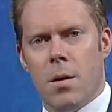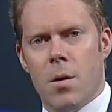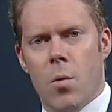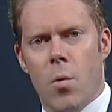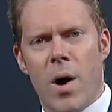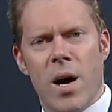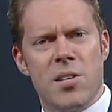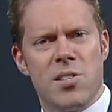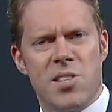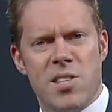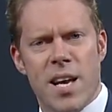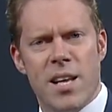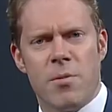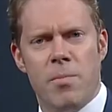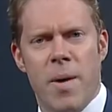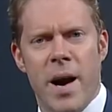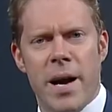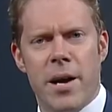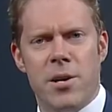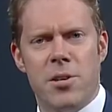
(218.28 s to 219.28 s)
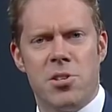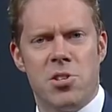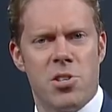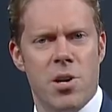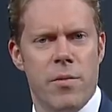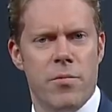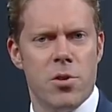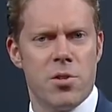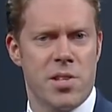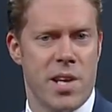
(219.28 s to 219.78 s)
While Seth Meyers
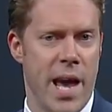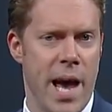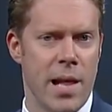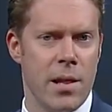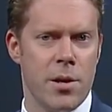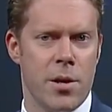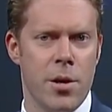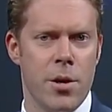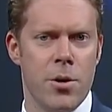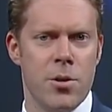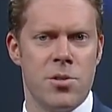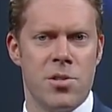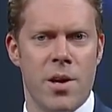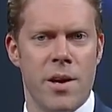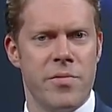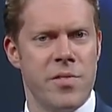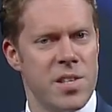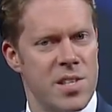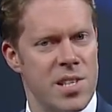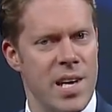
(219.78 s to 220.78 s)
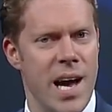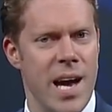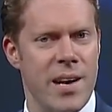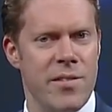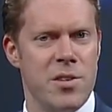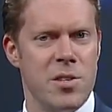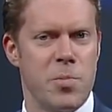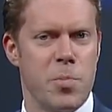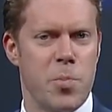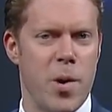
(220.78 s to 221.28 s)
shovels calicos off the side of
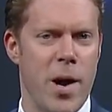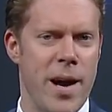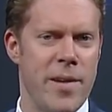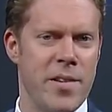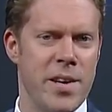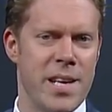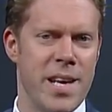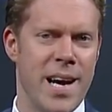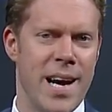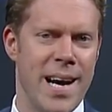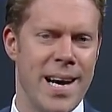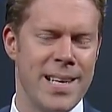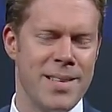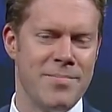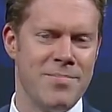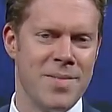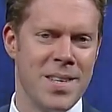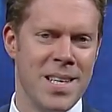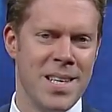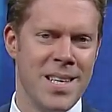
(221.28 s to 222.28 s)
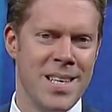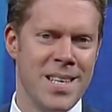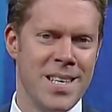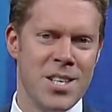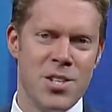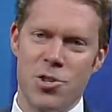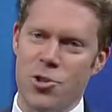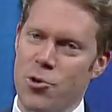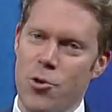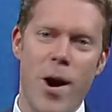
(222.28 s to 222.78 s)
his private yacht,
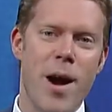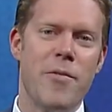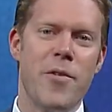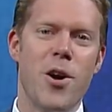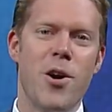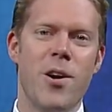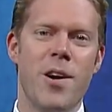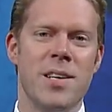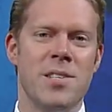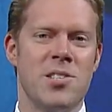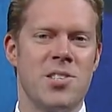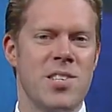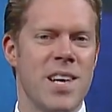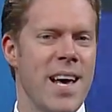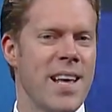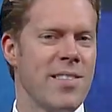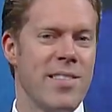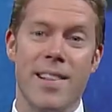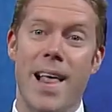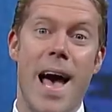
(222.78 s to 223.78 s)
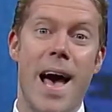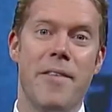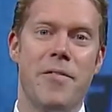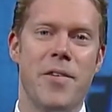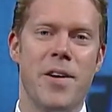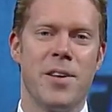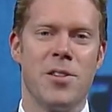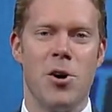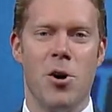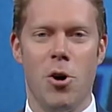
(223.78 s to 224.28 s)
Trevor and Seth
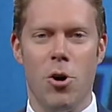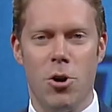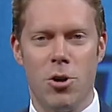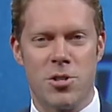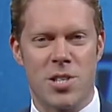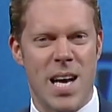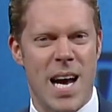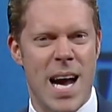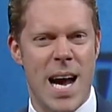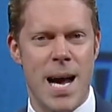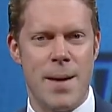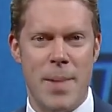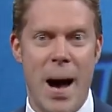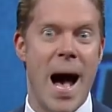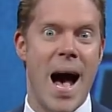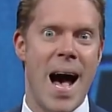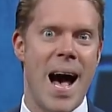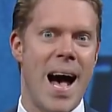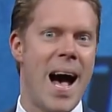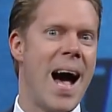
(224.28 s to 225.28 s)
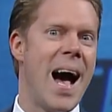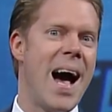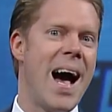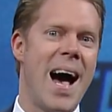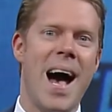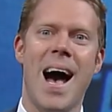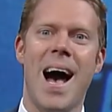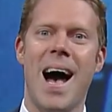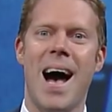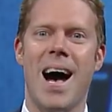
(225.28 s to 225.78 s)
laughing the whole time, ha, ha,
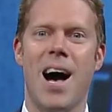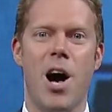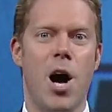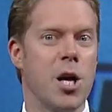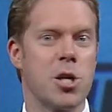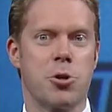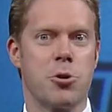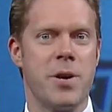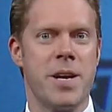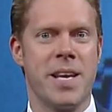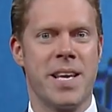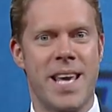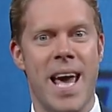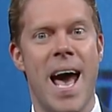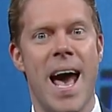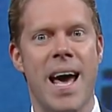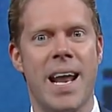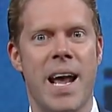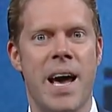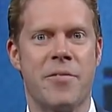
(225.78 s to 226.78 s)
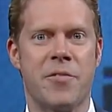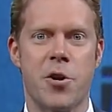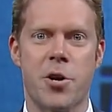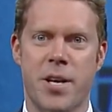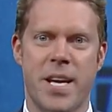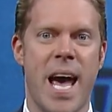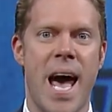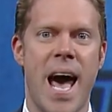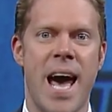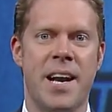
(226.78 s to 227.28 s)
ha, ushering cat after
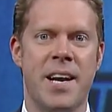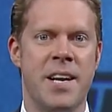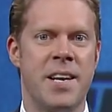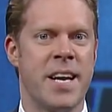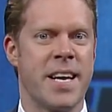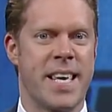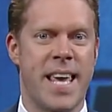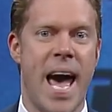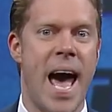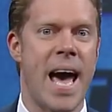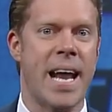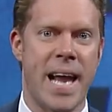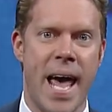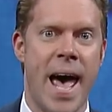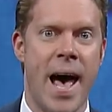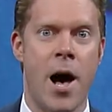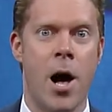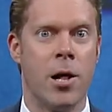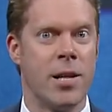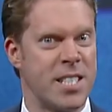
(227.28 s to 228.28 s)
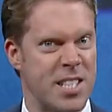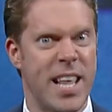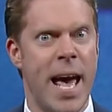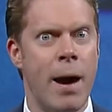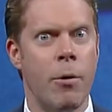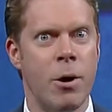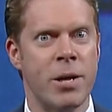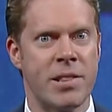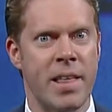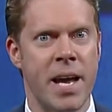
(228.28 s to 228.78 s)
cat into cat hell. Is that
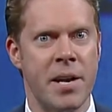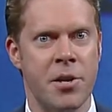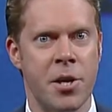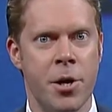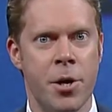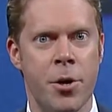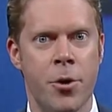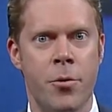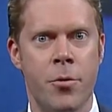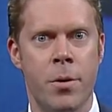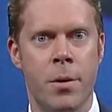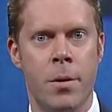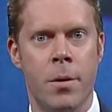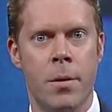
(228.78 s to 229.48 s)
what they do?